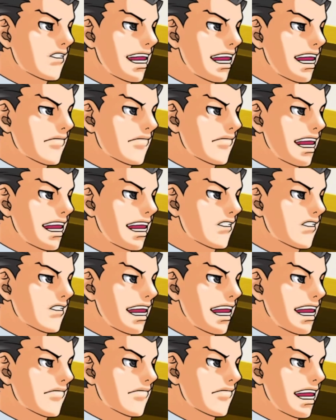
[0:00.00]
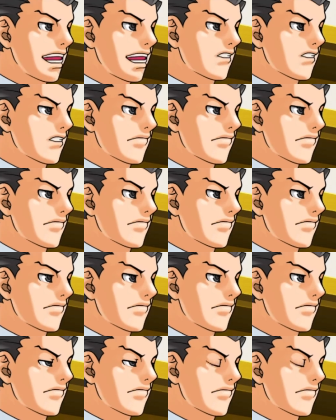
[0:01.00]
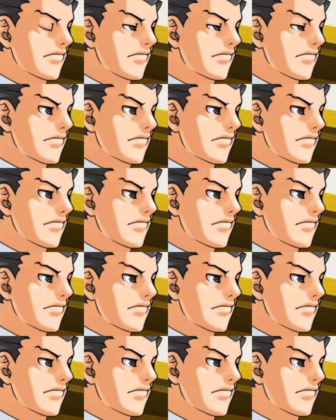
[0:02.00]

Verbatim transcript: Yet the witness testified that he never entered the